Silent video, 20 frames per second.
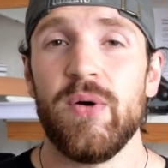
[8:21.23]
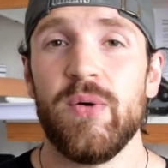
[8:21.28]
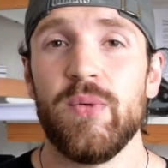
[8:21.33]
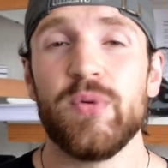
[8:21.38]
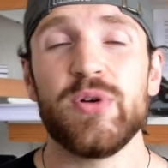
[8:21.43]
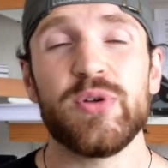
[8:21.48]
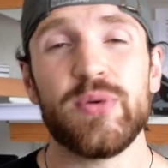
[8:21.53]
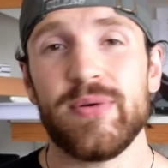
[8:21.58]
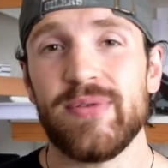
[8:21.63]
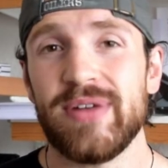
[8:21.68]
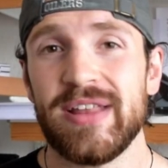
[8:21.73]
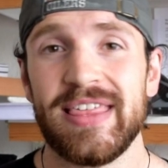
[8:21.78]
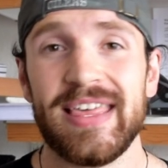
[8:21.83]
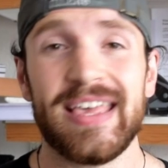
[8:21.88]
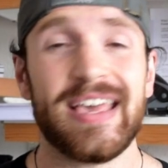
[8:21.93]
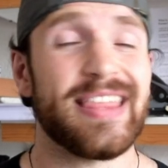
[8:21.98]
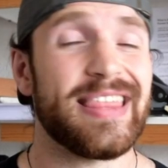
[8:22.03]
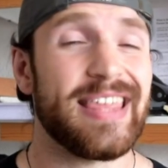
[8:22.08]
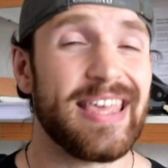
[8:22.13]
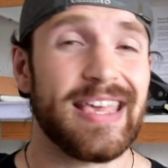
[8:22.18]
What do I really
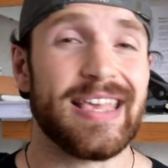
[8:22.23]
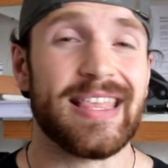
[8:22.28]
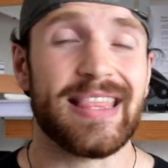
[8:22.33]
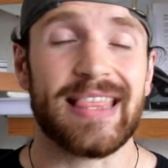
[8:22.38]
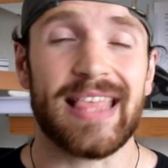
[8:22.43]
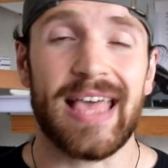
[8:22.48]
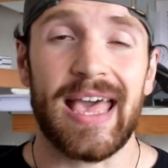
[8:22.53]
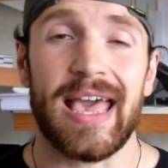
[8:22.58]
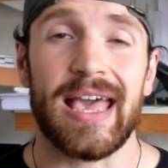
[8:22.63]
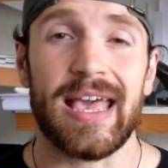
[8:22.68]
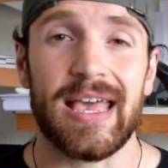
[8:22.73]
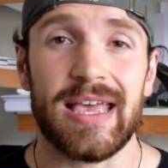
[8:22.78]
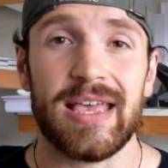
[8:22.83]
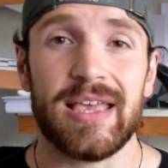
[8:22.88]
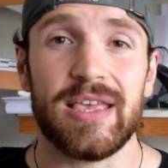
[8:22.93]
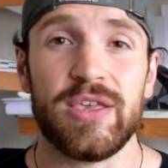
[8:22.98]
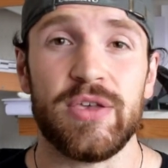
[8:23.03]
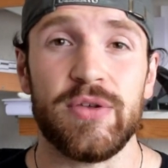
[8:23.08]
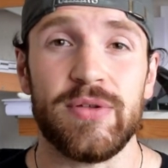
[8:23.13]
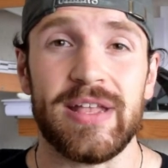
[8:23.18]
think? I think that
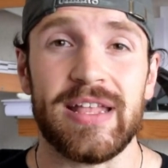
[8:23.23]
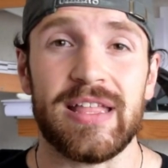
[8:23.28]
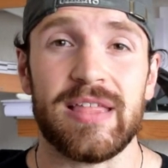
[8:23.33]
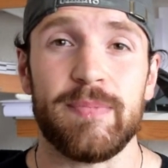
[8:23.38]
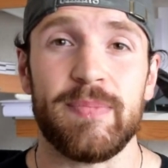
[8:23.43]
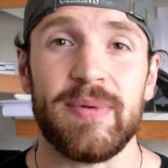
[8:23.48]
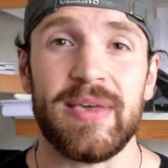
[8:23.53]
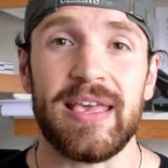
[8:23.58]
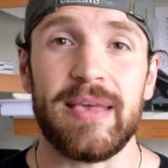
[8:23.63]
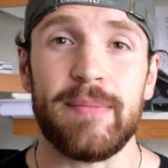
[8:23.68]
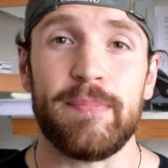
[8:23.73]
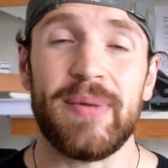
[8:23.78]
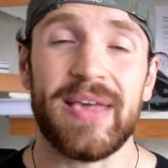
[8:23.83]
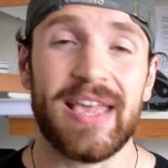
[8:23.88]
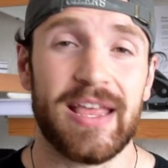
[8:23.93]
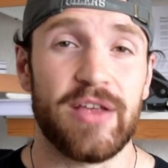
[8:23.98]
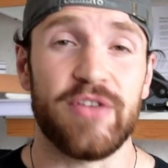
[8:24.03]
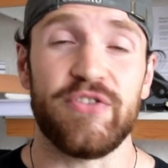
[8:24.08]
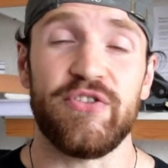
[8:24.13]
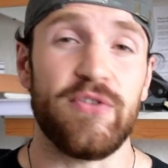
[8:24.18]
you need to be
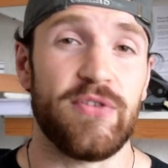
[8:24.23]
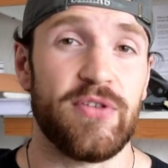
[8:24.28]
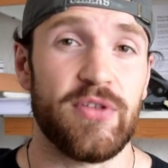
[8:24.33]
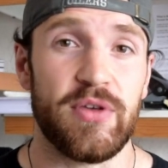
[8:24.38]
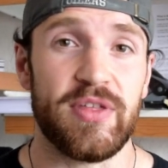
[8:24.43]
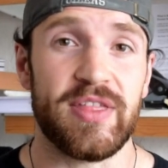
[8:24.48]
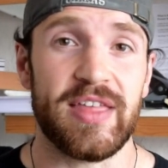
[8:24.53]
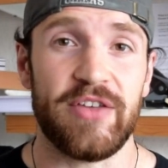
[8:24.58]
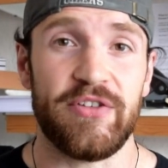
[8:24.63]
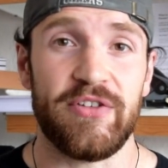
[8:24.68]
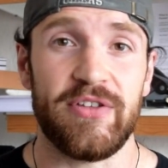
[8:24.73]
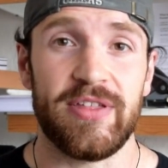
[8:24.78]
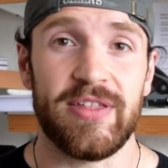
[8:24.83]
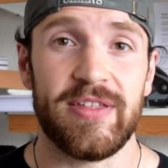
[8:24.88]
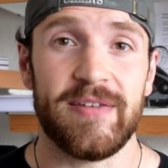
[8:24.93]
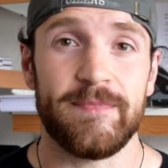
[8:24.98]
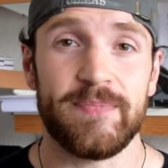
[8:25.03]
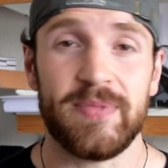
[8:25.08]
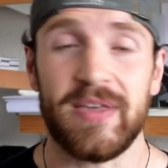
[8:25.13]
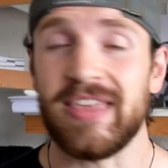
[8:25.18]
picking and choosing those
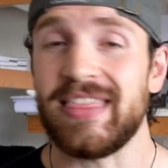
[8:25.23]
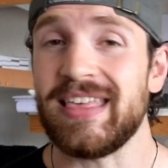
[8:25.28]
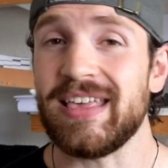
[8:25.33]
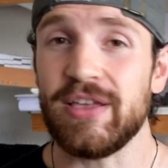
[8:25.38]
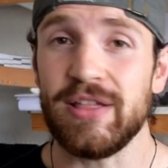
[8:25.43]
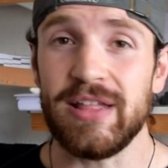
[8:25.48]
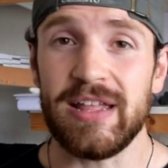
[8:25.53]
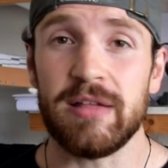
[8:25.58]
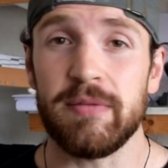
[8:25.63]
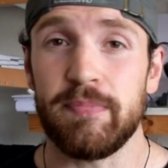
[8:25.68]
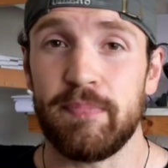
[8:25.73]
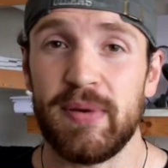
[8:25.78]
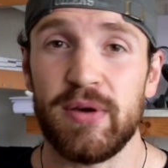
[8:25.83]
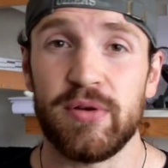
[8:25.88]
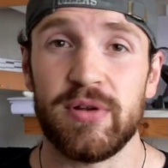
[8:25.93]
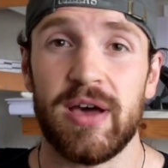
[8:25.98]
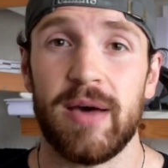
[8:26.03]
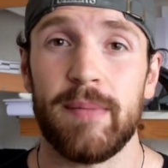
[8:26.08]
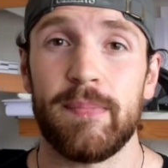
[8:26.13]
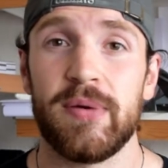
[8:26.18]
sessions. I think you need to
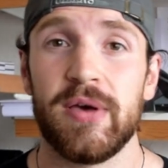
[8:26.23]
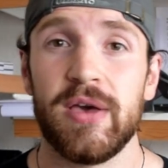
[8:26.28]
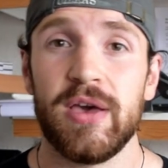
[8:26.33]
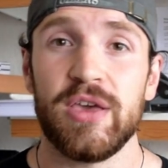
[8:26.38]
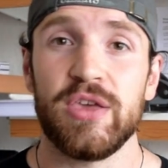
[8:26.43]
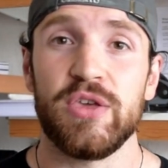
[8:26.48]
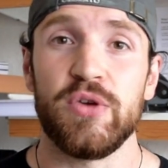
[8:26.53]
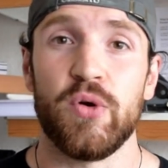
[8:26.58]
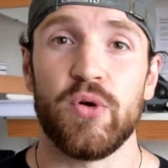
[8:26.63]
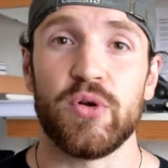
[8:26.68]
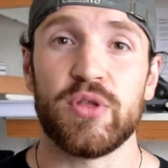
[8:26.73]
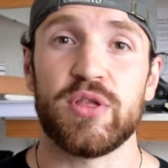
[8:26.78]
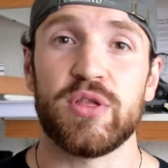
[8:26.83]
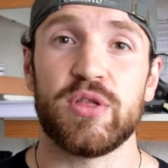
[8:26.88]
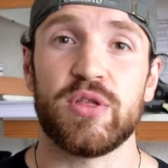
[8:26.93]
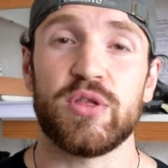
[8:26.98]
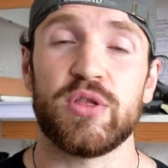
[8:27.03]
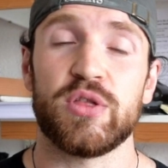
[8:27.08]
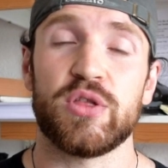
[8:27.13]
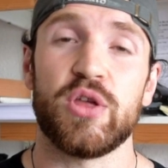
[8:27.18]
build up your
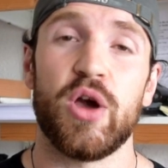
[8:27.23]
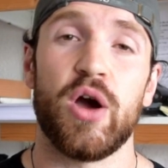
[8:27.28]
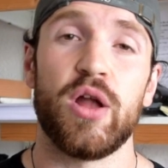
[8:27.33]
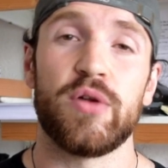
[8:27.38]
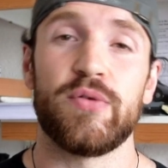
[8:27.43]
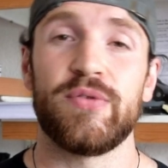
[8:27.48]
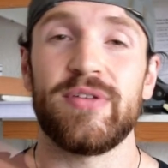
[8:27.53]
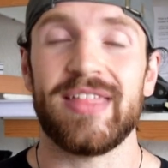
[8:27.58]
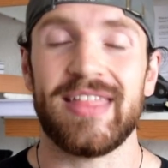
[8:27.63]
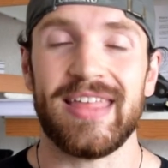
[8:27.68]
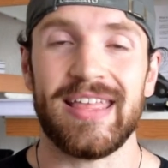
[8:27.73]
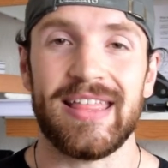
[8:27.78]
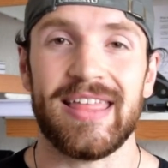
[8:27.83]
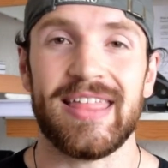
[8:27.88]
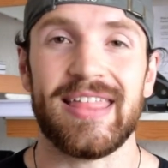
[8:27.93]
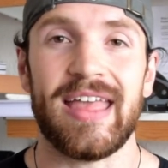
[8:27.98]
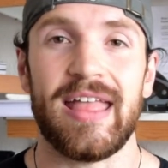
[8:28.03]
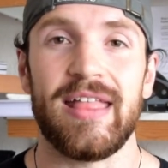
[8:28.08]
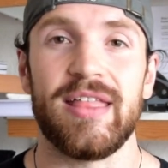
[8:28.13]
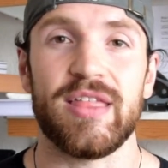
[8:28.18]
tolerance in the
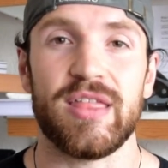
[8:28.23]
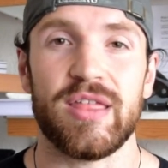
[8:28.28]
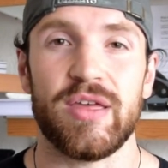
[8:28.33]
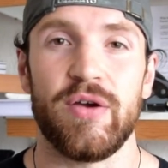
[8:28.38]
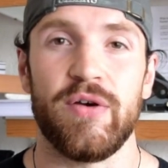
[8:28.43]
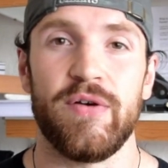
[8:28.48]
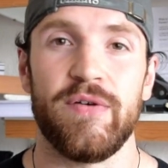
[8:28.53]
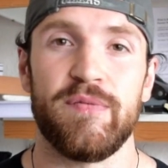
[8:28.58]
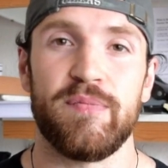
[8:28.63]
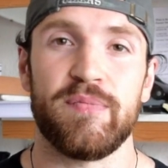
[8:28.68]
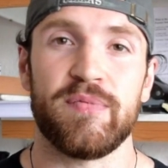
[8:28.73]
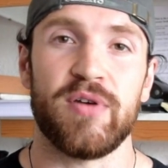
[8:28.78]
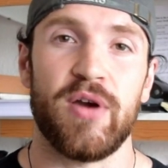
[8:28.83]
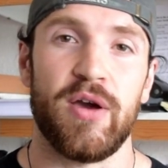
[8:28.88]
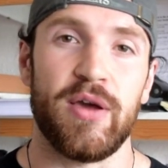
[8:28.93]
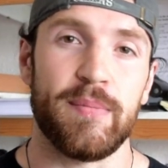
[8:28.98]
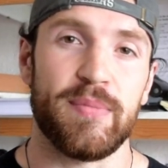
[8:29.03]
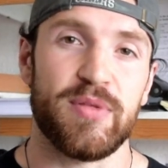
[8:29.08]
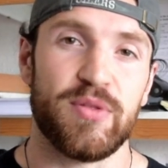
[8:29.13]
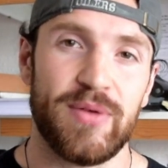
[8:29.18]
sense of
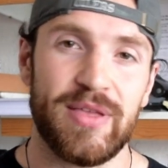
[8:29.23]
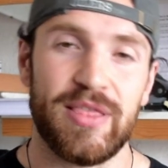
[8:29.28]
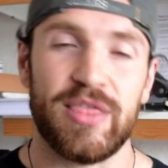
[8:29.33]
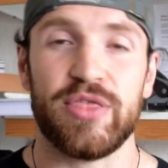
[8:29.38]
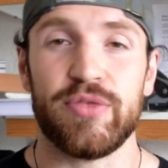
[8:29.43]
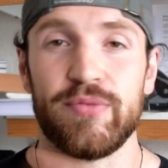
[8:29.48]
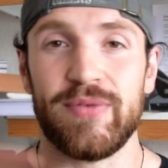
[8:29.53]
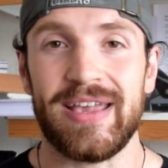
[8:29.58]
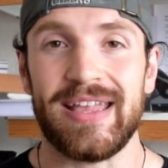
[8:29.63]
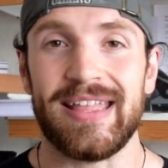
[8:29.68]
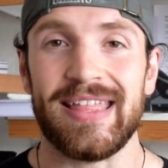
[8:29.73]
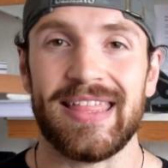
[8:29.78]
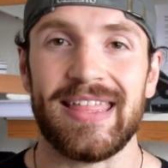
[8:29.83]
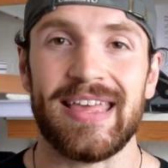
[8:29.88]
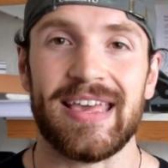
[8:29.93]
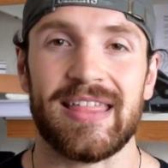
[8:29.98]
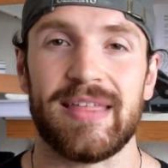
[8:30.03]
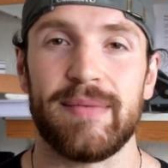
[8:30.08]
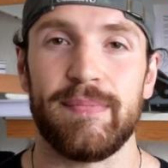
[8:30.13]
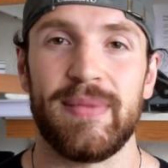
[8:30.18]
going between 3 and
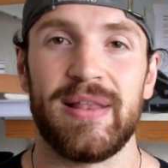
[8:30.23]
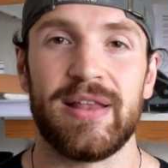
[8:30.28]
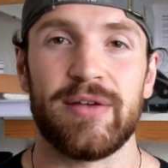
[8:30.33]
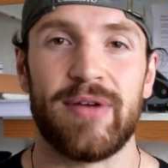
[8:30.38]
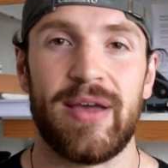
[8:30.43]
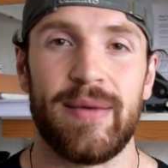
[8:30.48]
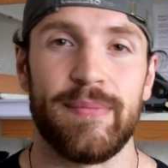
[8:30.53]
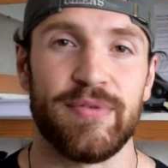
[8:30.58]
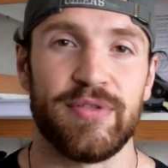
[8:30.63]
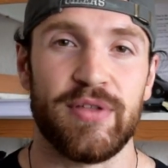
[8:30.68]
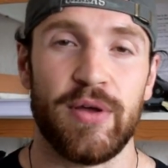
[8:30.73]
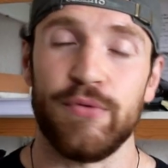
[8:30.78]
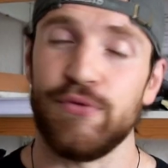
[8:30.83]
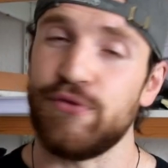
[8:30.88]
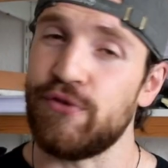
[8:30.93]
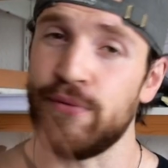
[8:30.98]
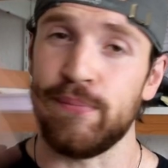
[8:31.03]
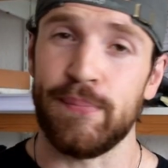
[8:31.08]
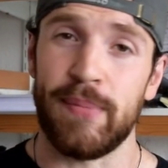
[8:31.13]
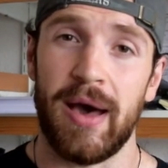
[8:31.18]
6 milligrams. Don't
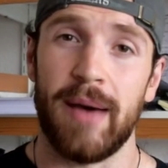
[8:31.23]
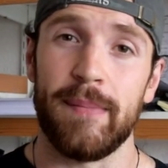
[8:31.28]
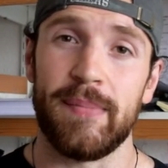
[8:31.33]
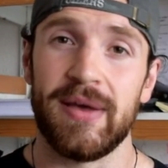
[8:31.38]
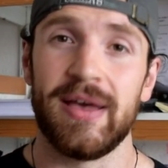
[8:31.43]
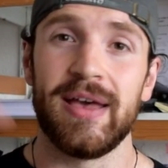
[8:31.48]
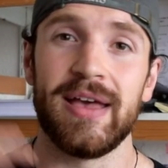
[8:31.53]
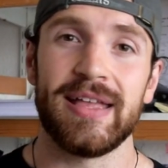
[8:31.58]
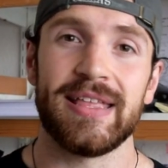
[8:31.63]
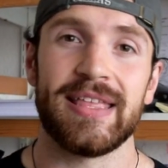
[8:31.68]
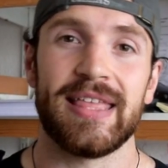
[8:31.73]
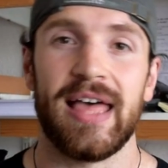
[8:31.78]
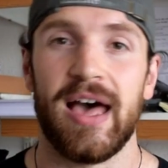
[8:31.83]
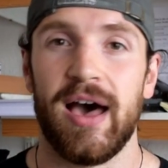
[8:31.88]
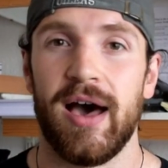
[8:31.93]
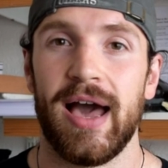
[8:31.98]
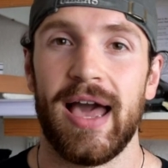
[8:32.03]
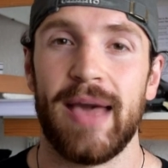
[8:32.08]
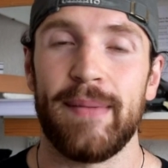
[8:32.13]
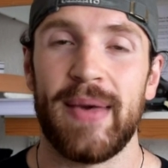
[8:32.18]
jump up to
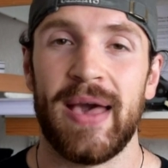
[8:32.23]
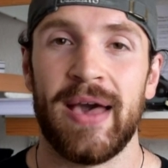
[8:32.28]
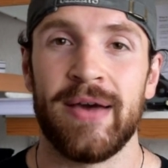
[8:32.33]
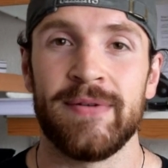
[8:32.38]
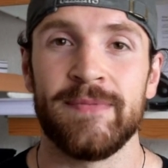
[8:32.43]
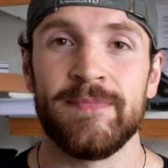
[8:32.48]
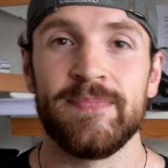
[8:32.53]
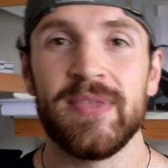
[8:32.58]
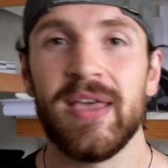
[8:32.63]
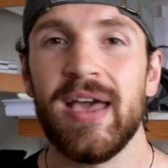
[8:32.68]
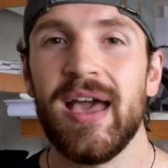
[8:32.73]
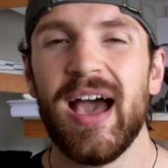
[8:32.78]
that high amount.